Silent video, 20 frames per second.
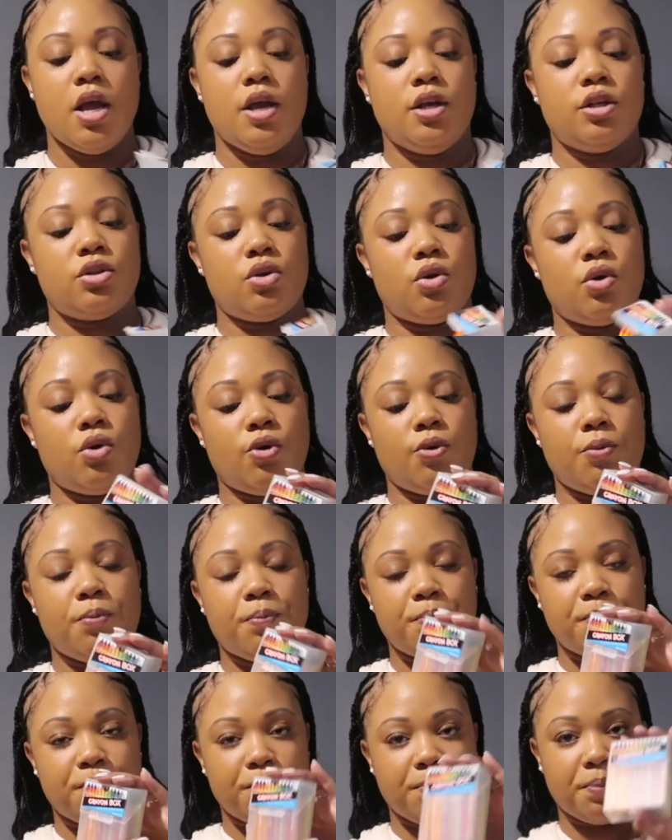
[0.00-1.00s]
So
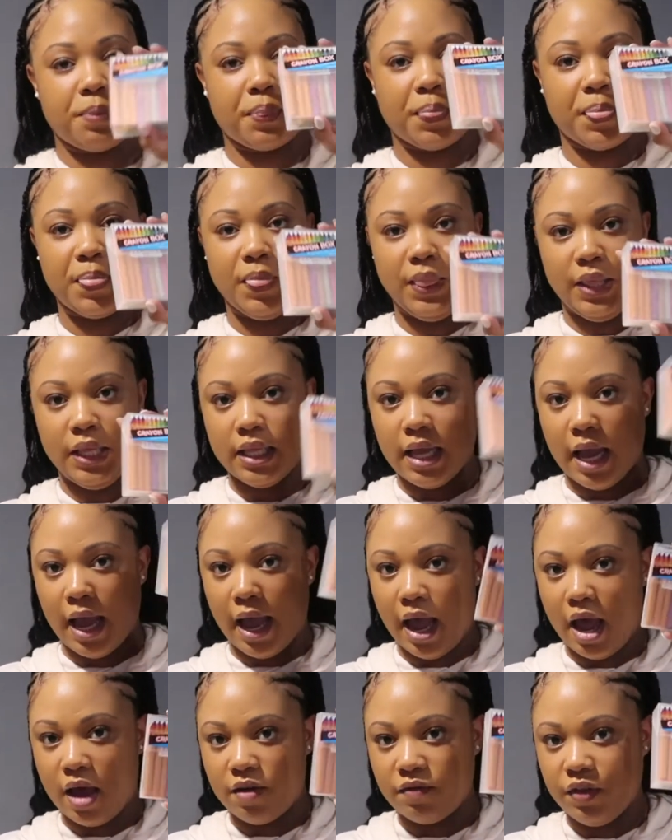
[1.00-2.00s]
I
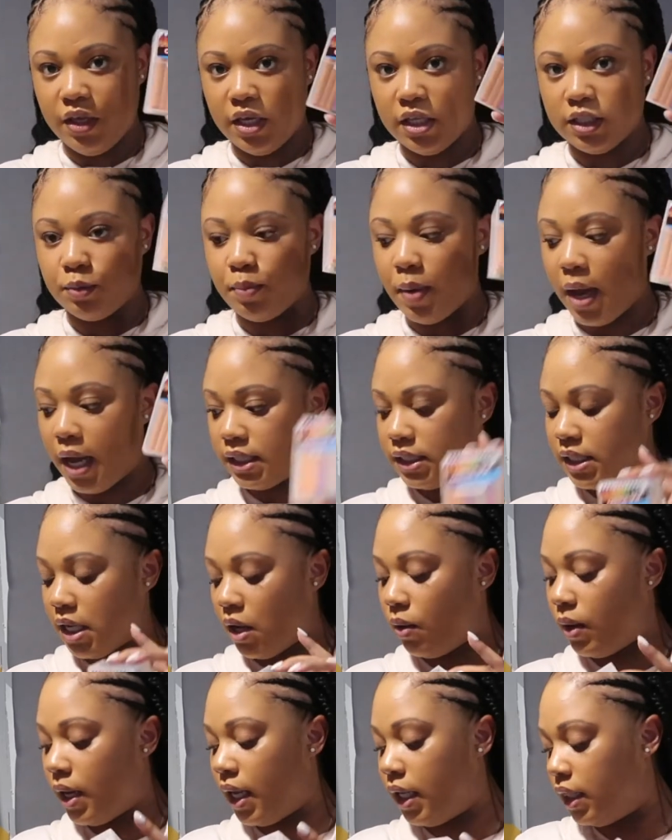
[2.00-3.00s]
have these packed
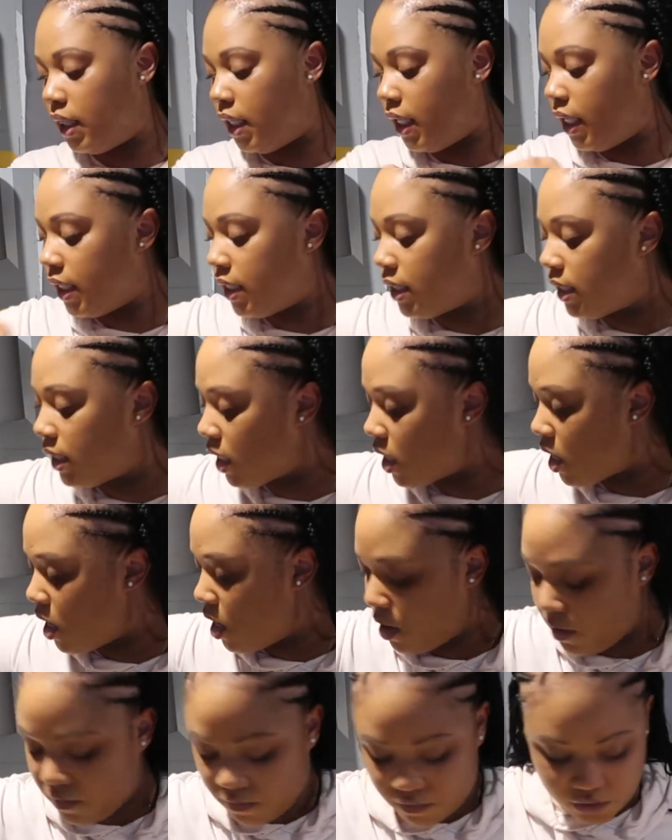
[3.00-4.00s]
out like this
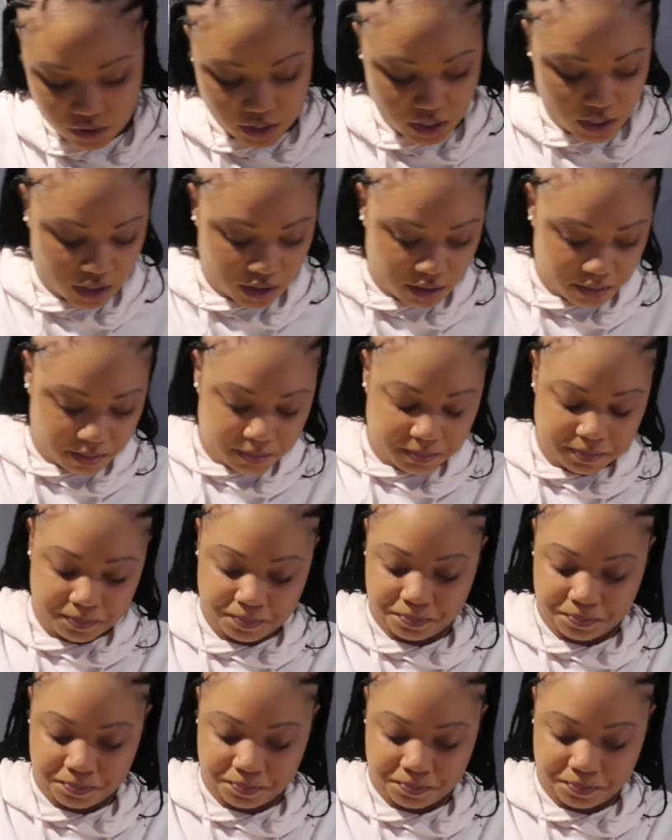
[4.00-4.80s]
for him.